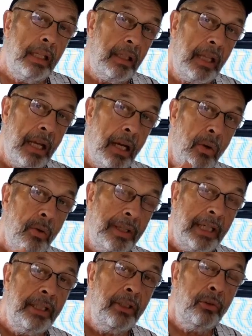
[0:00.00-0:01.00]
Now,
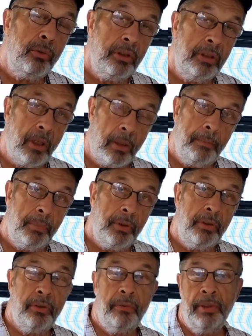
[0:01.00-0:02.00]
getting to the
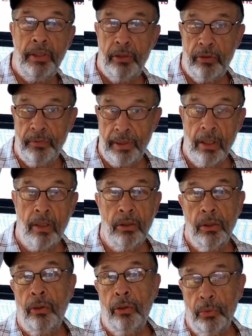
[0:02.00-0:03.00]
numbers which we
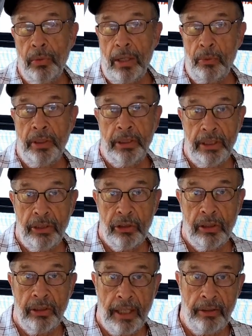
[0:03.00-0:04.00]
got through our
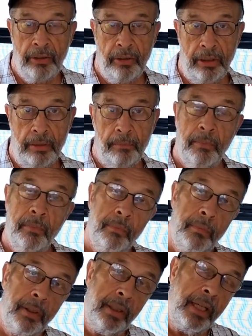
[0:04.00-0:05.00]
initial testing.
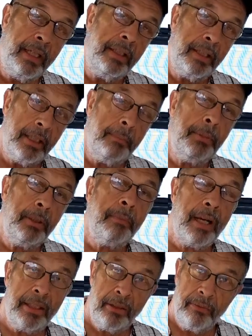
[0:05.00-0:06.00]
Again, keep in
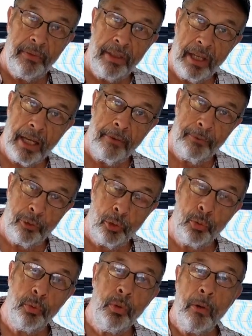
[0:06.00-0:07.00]
mind we have
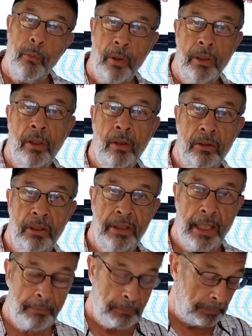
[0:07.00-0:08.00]
2
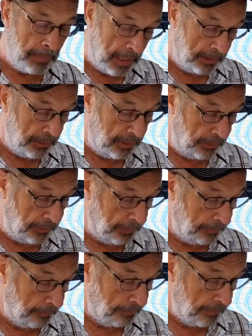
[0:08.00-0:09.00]
100 amp batteries.